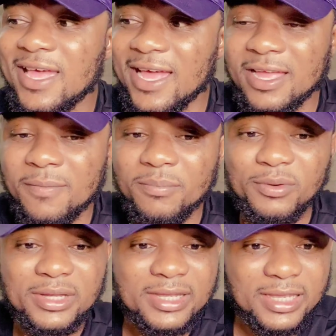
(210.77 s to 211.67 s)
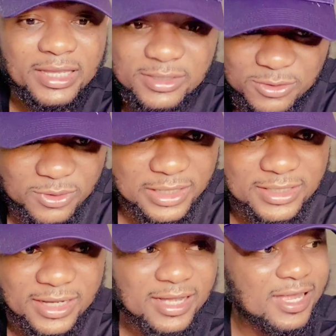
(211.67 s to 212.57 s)
I can bring kids
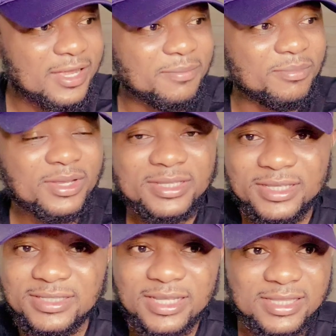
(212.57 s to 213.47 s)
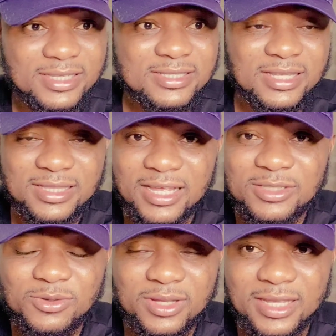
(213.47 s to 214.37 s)
together, I can bring this and
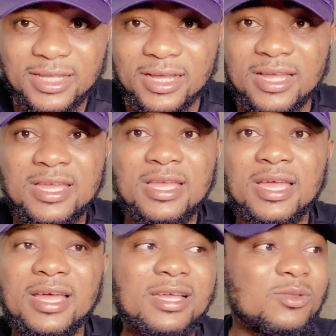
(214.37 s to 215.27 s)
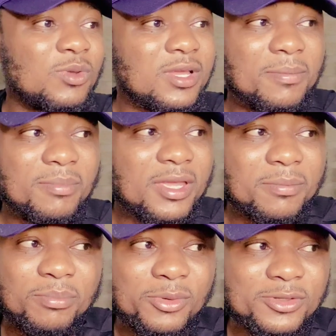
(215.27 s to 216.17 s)
that together, and we can
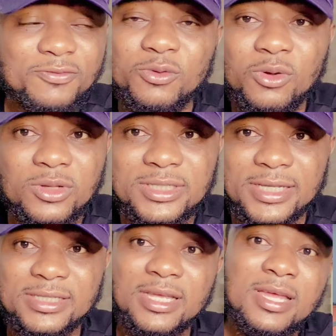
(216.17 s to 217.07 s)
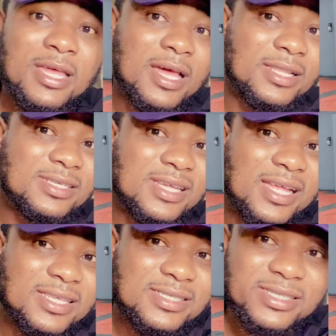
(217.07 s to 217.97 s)
make beautiful content. And
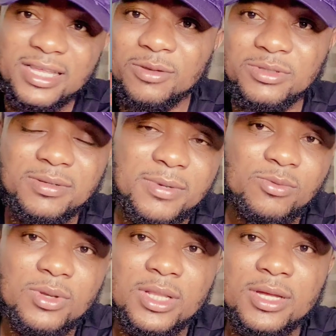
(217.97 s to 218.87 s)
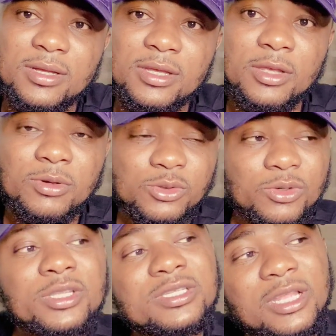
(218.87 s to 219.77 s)
he started with Emmanuella. He was
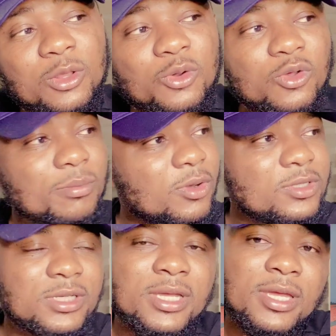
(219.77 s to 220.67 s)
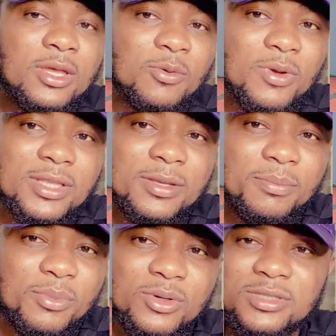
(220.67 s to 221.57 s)
doing it alone, but when he
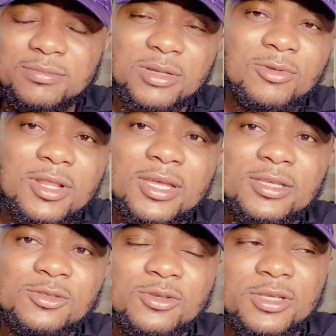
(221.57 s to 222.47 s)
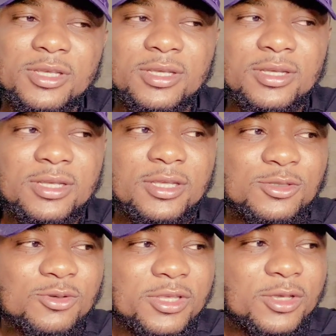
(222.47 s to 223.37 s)
brought Emmanuella into
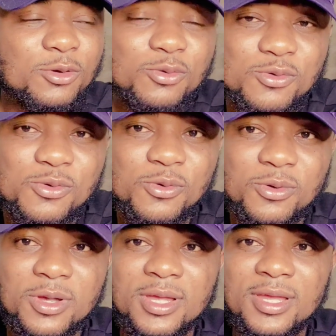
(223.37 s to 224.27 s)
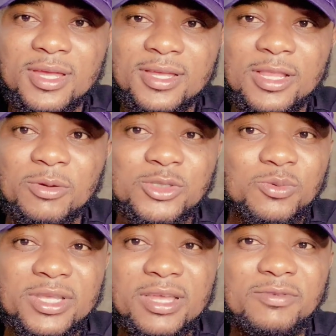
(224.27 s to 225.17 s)
the crew, that was
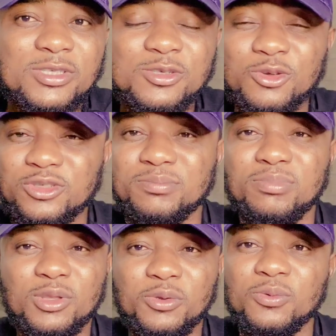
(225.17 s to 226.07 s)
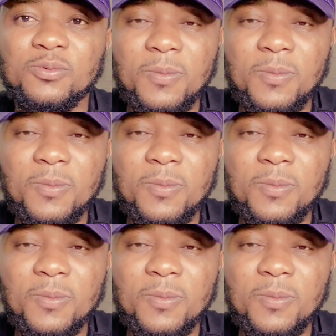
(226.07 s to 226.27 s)
when everything just blew.